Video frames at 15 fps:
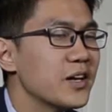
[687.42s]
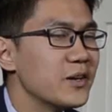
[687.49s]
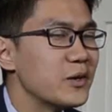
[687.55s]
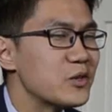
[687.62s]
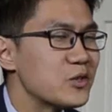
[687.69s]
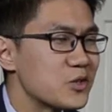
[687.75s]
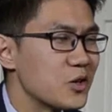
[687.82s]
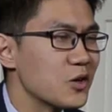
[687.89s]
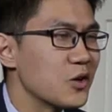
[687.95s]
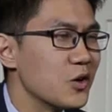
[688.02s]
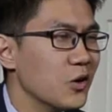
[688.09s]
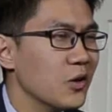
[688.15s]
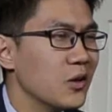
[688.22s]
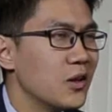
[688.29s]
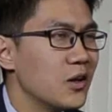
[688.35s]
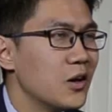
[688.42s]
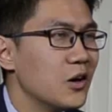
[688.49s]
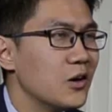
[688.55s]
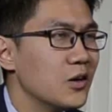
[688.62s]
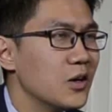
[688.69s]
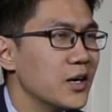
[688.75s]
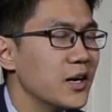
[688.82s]
Inner Circle,
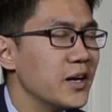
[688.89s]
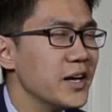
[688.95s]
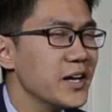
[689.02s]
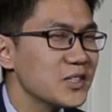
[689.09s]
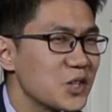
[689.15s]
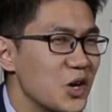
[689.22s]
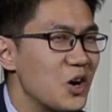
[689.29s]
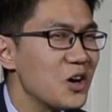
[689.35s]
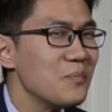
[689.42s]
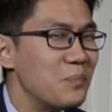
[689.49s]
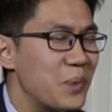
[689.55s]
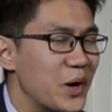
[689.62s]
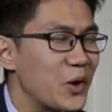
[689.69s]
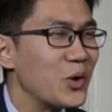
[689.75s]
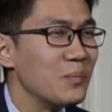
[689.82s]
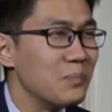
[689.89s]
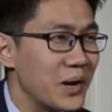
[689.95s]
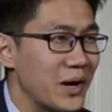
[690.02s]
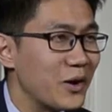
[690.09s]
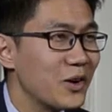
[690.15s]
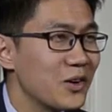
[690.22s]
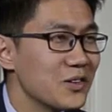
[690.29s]
it's gotten better and
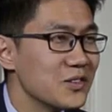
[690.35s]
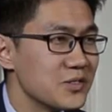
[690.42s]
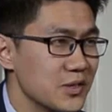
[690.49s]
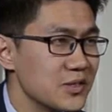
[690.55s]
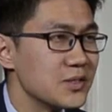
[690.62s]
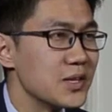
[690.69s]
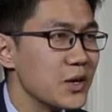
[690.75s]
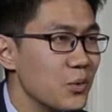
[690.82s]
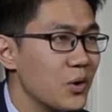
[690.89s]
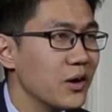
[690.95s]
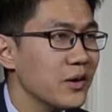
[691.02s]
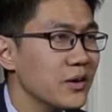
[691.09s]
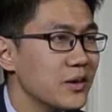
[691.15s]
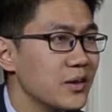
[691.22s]
better since day one.